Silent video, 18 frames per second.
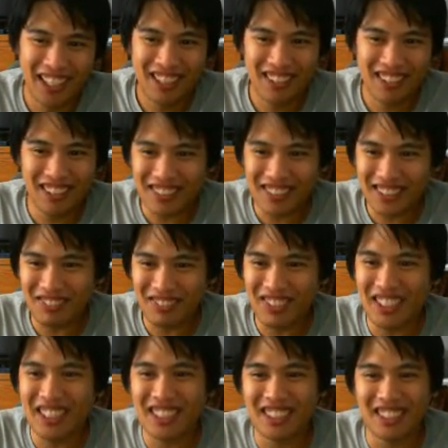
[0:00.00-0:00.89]
There are
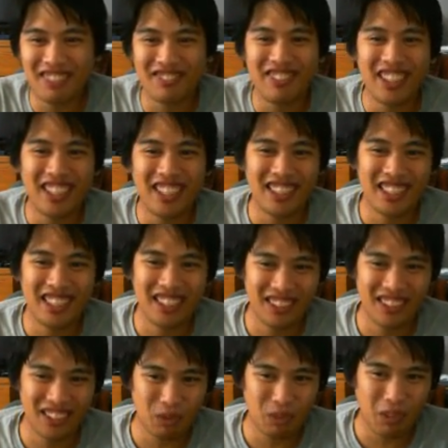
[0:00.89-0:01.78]
some decent fights
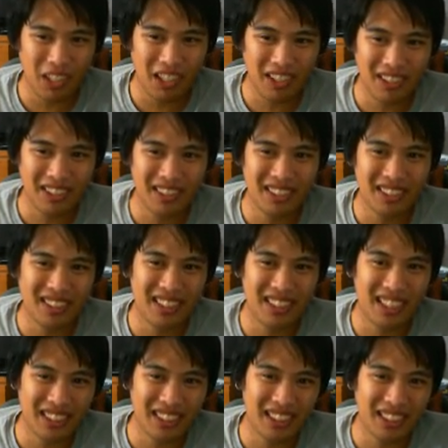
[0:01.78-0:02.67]
here as well. There's
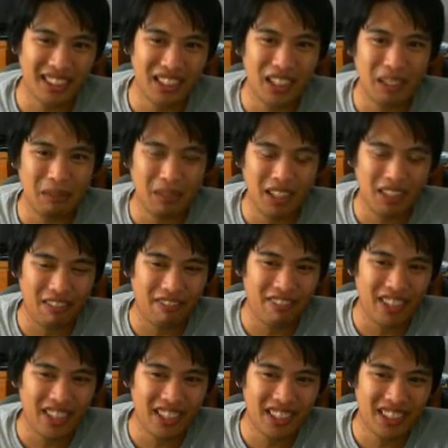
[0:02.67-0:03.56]
actually a good amount
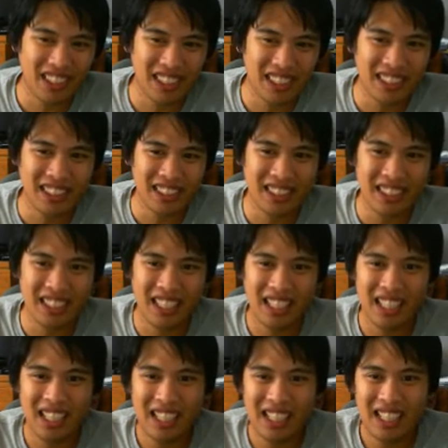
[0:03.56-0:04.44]
of finishes.
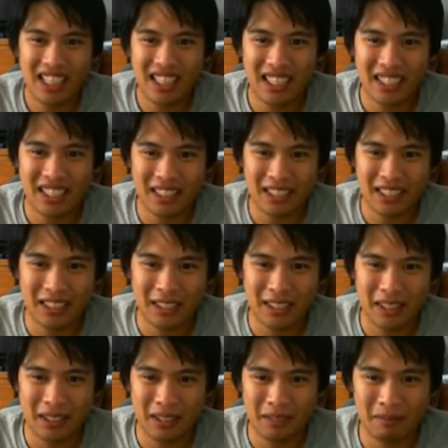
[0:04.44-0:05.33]

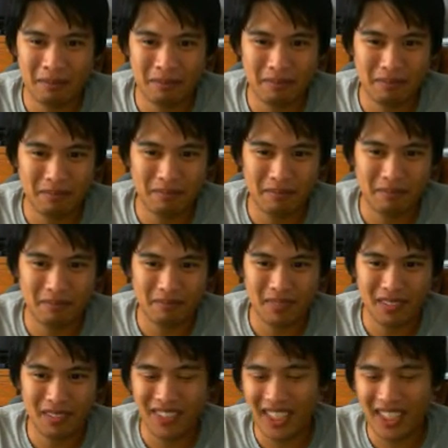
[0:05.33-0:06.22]
But
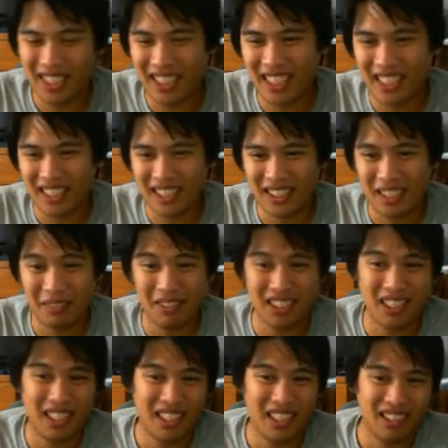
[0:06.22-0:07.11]
yeah, some
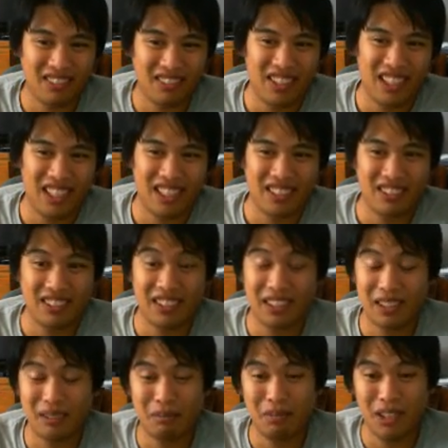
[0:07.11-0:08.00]
of the other fights are
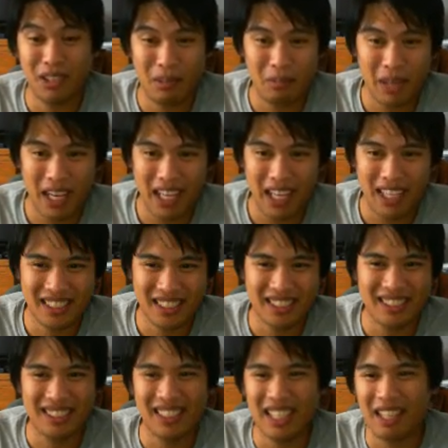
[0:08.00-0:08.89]
just pretty bad.
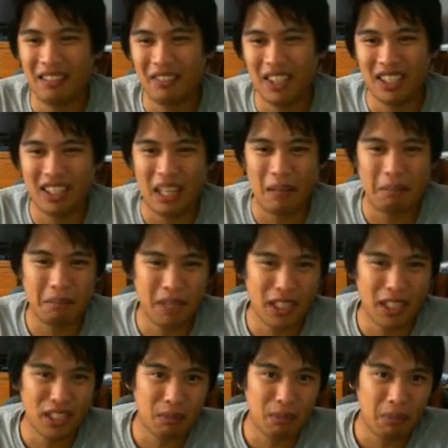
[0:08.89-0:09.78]
So it's kind of like that
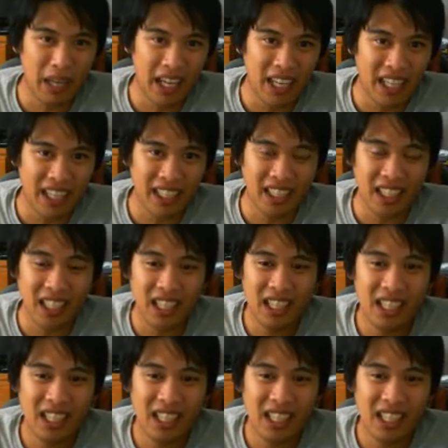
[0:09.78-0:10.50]
mixed bag.